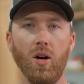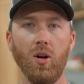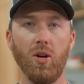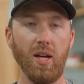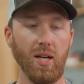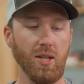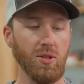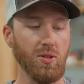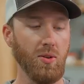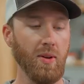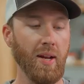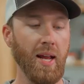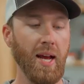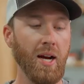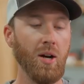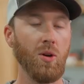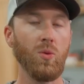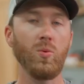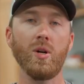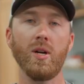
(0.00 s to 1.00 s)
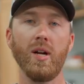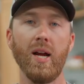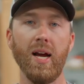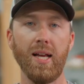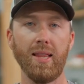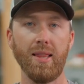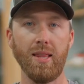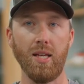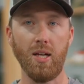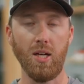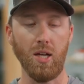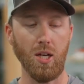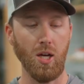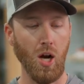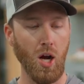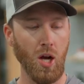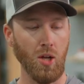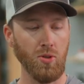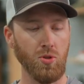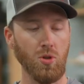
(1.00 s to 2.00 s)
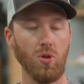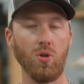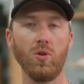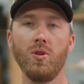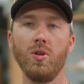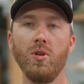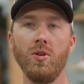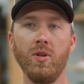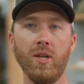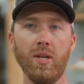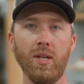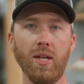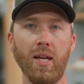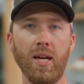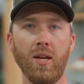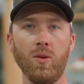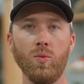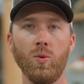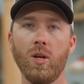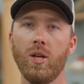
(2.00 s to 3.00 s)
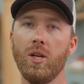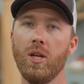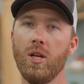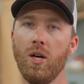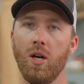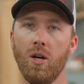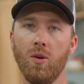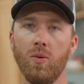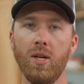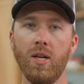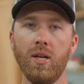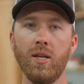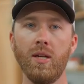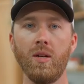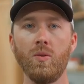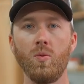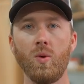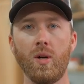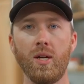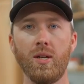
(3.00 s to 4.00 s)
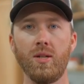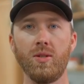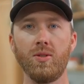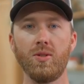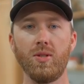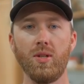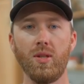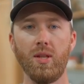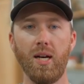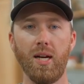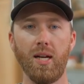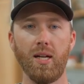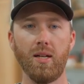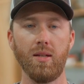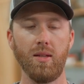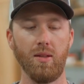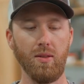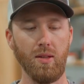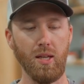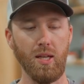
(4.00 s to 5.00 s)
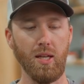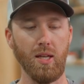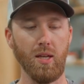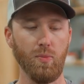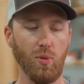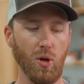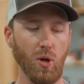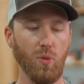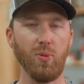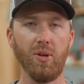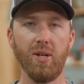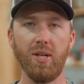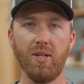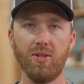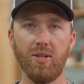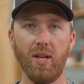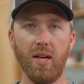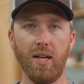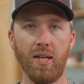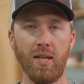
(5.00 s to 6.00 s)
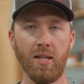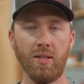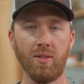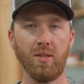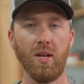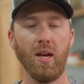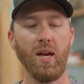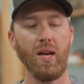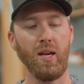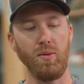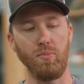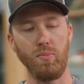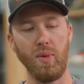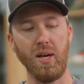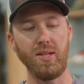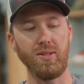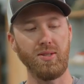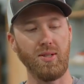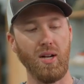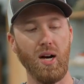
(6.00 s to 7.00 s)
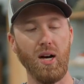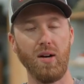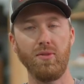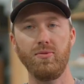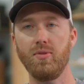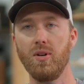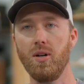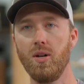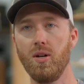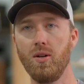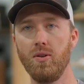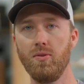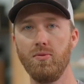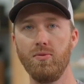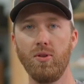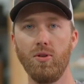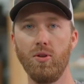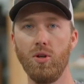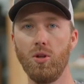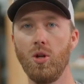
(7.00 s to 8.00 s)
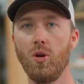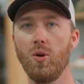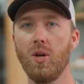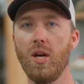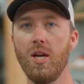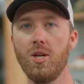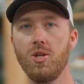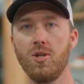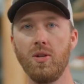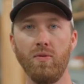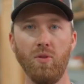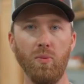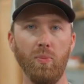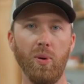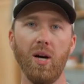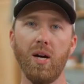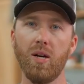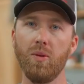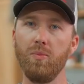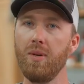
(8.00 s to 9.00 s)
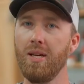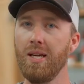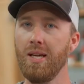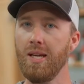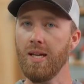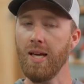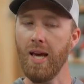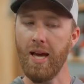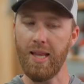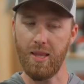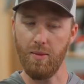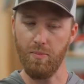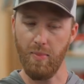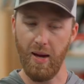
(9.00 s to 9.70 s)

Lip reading: Okay, so now we're at the console unit and we're gonna go in and we're gonna select the appropriate settings based off of the location of the puck being at the